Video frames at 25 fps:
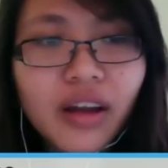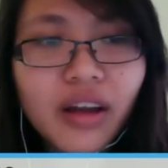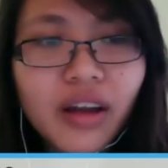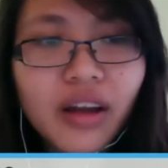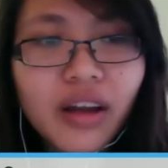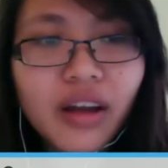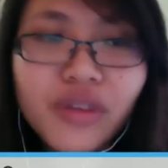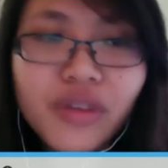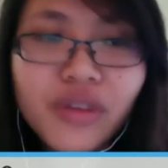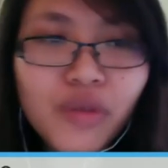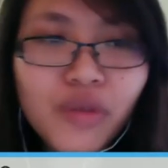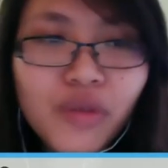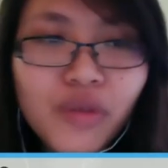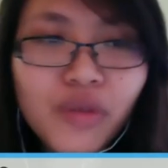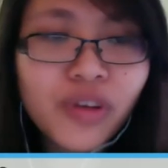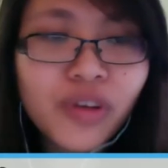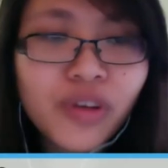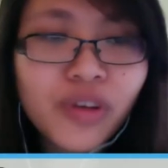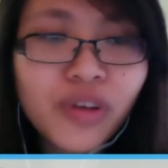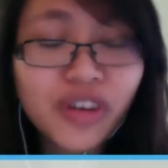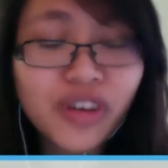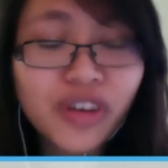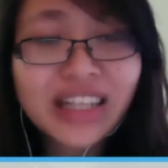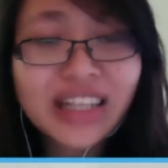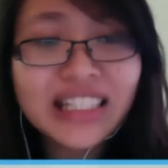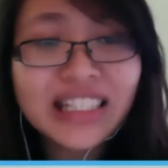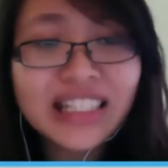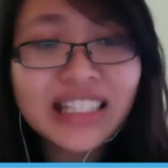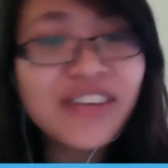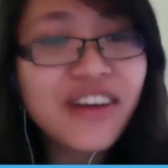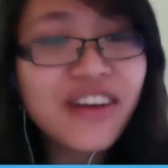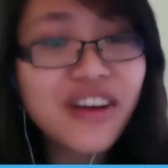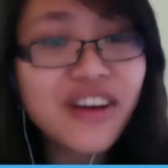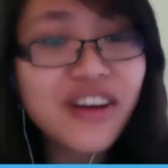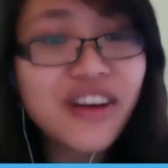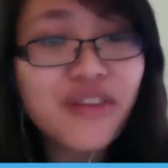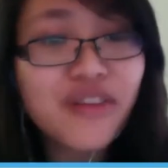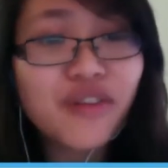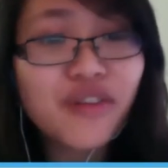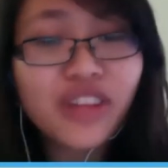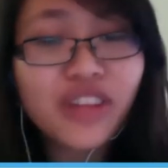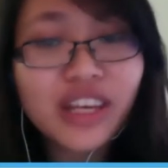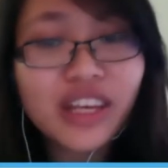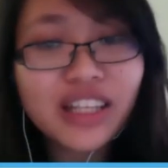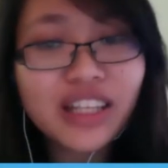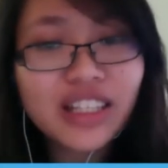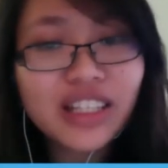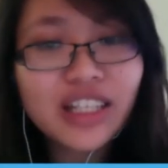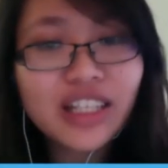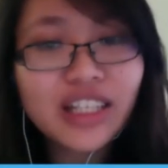so the criteria for the
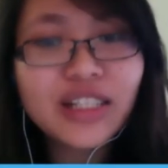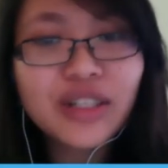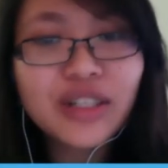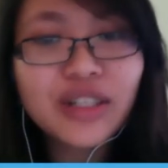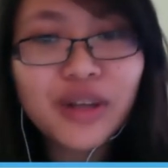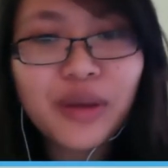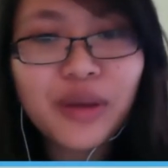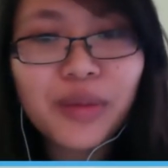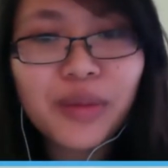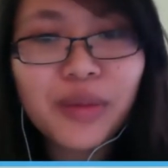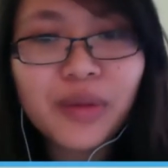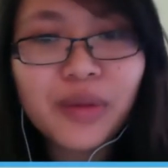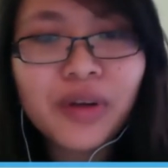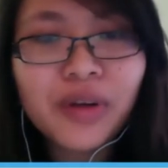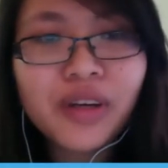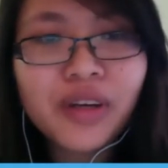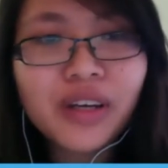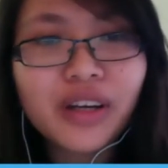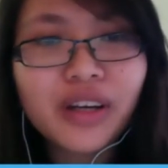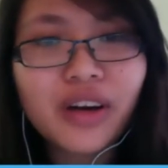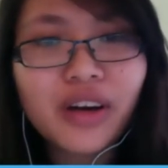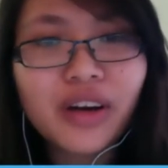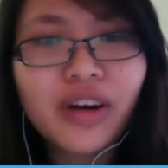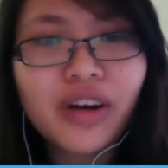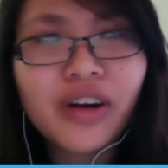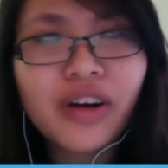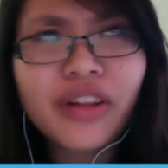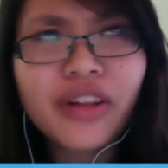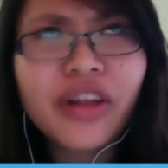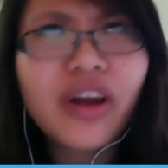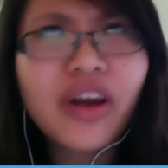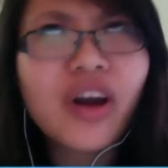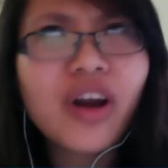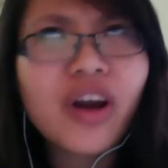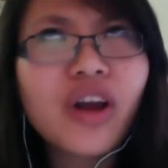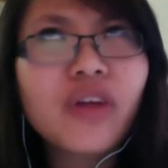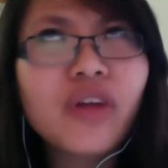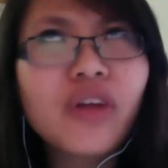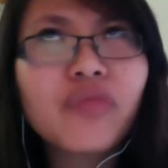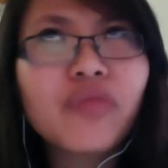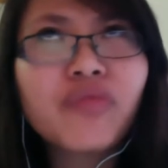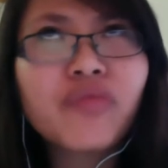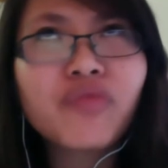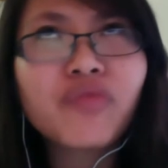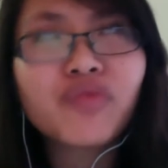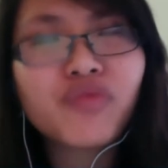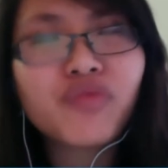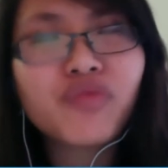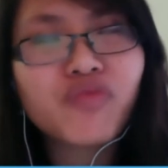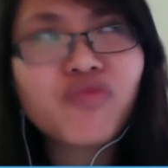internship there are
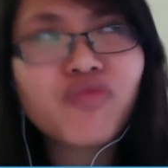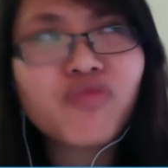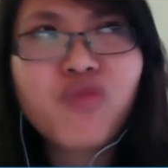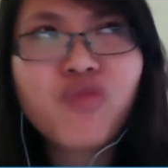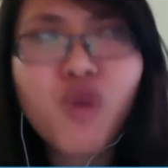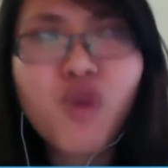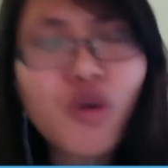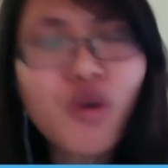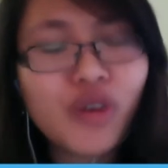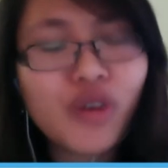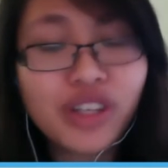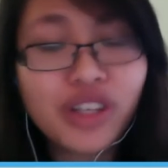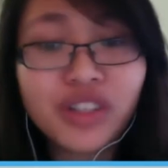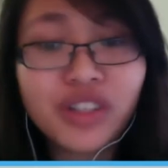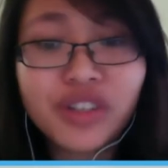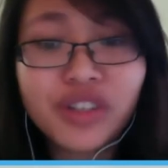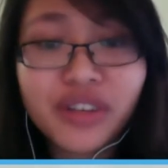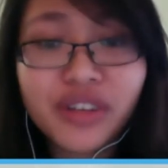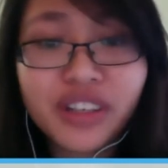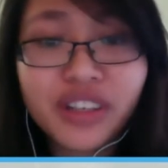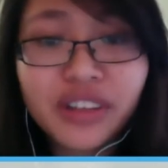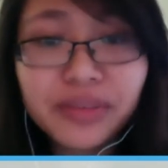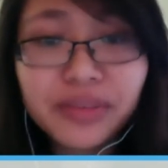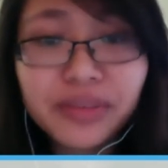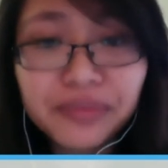4 criteria.